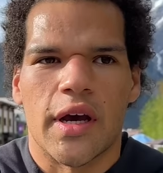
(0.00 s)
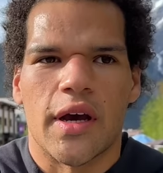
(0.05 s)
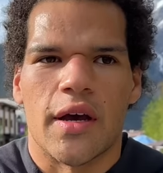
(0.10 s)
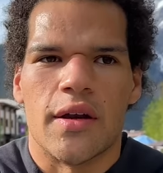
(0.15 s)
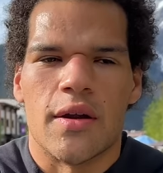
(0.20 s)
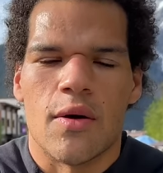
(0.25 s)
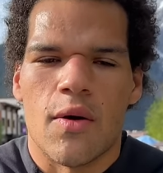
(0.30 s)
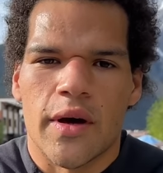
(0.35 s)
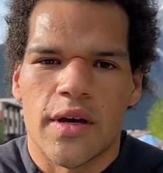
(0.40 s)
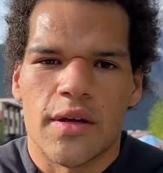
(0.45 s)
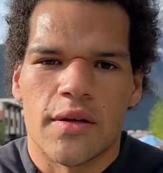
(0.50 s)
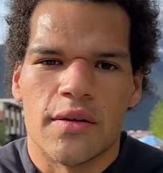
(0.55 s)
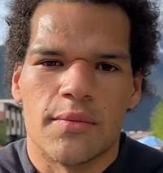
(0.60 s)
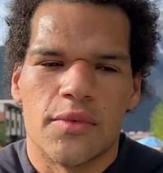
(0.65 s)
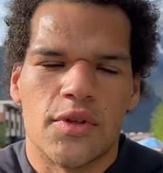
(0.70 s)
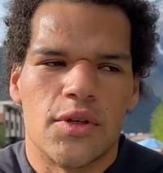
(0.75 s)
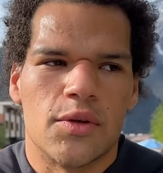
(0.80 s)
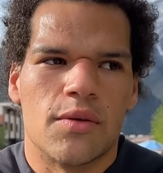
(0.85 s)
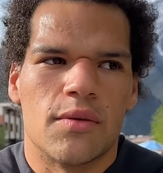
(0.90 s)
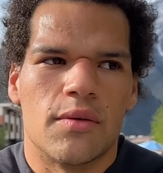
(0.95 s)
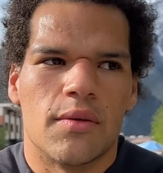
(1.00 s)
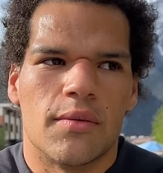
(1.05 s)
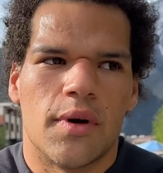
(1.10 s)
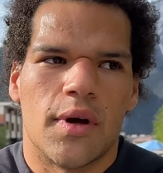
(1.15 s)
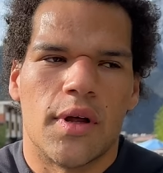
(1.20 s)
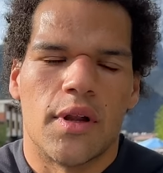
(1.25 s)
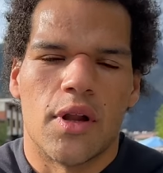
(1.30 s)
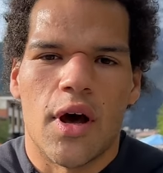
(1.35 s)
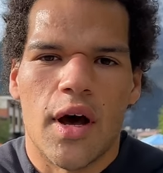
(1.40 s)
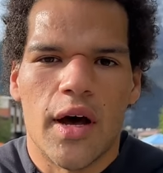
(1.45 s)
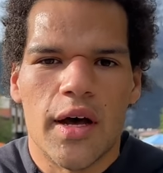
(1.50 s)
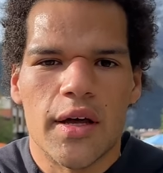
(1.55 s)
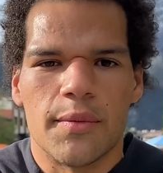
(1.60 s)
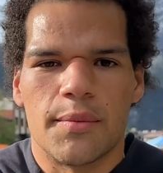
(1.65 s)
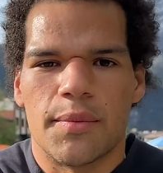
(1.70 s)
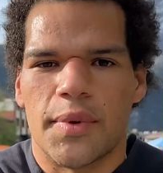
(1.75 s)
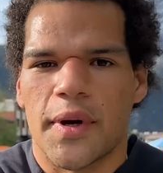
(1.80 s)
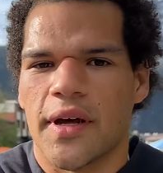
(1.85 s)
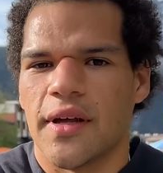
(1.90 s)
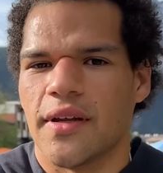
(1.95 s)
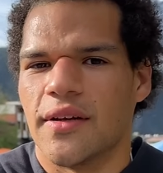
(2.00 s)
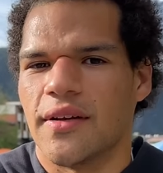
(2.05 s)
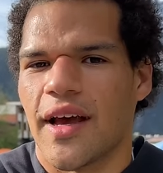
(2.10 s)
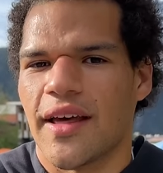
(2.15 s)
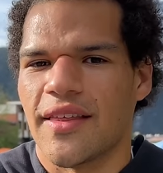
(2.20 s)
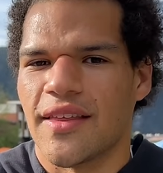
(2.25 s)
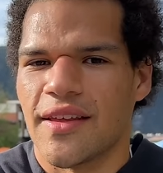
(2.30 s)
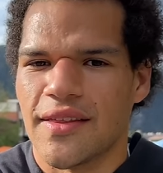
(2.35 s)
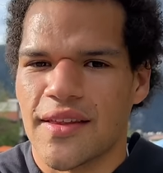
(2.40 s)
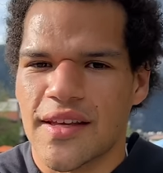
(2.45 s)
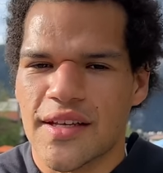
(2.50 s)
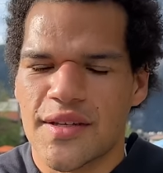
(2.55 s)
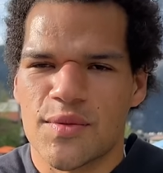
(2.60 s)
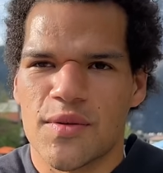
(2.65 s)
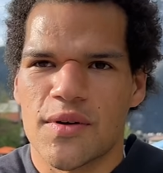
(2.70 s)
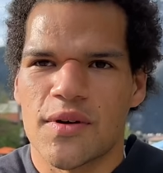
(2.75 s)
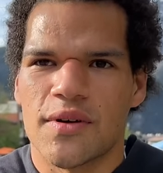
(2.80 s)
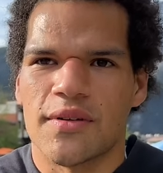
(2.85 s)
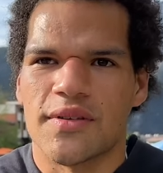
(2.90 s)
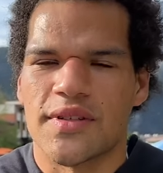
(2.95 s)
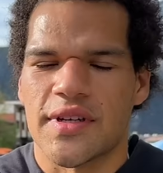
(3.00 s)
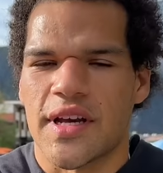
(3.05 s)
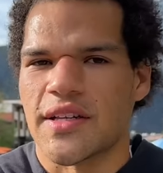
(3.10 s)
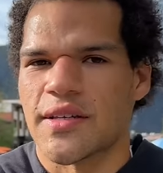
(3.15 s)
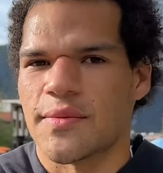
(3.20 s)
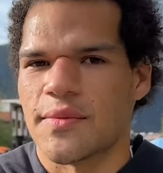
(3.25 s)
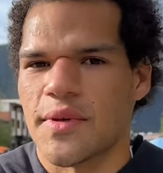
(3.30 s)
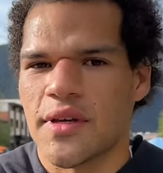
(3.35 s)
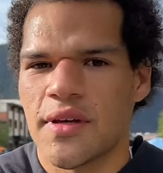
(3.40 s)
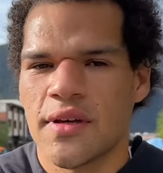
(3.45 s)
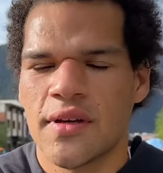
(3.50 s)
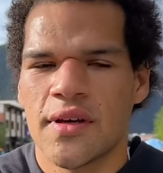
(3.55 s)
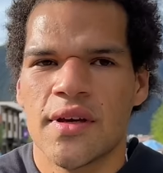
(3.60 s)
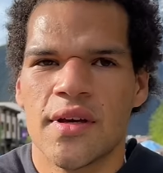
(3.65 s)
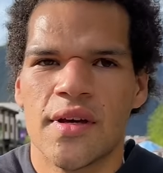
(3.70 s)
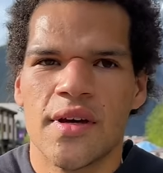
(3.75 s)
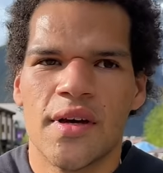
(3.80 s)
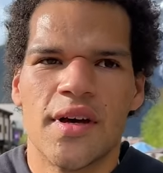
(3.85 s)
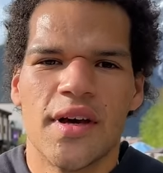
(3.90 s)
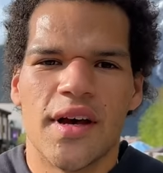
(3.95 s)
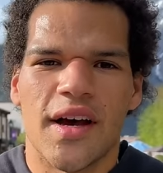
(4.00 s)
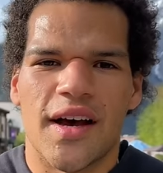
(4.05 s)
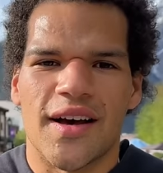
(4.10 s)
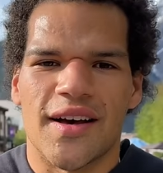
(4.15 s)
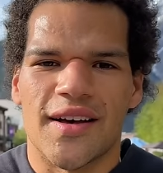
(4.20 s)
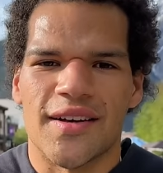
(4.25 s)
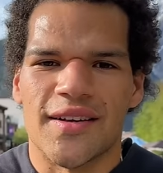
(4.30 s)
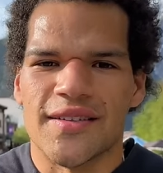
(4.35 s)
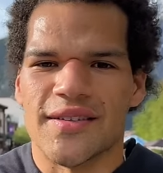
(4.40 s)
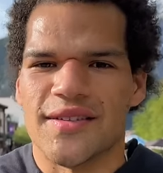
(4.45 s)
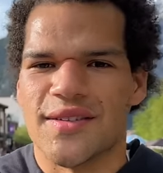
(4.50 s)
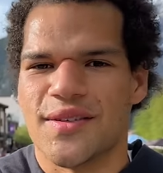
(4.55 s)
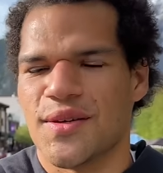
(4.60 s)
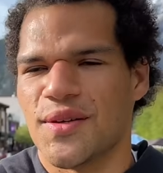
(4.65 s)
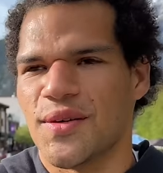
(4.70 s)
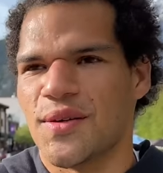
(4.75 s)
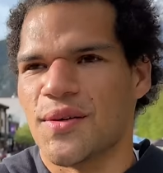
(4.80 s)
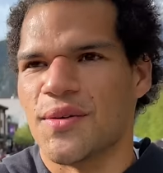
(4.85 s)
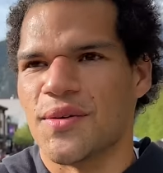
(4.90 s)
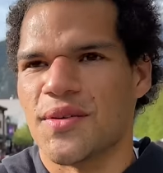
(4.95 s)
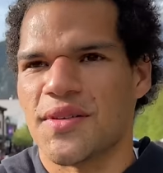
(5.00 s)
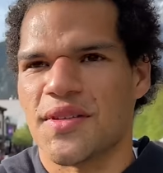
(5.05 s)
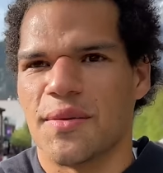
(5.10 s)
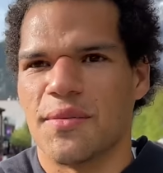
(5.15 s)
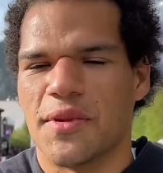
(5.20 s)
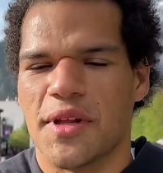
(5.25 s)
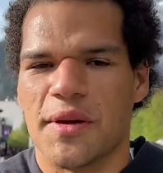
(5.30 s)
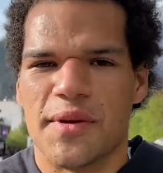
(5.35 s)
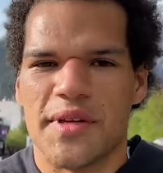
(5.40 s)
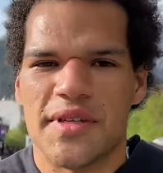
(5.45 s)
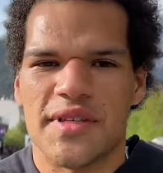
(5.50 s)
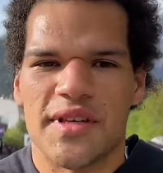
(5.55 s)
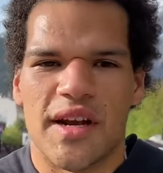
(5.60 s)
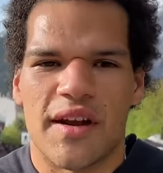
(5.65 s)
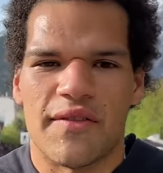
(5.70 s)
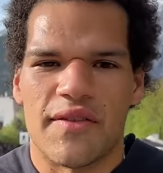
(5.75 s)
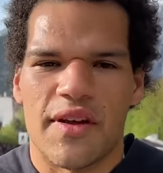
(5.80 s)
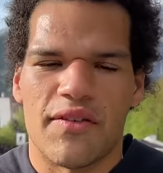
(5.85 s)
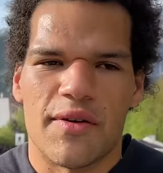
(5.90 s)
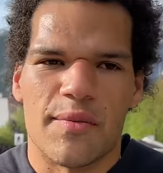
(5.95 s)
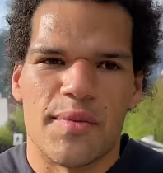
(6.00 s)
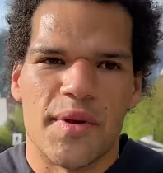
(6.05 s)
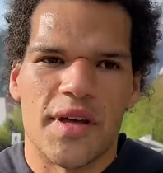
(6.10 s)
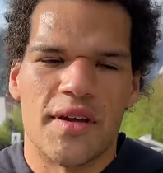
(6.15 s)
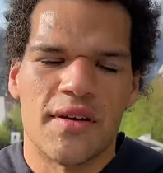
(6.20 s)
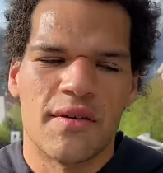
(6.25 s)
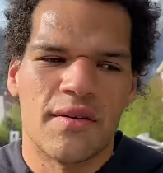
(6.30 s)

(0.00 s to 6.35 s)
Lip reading: I know I can do a lot, but I think this will test me to some limits that I've never been.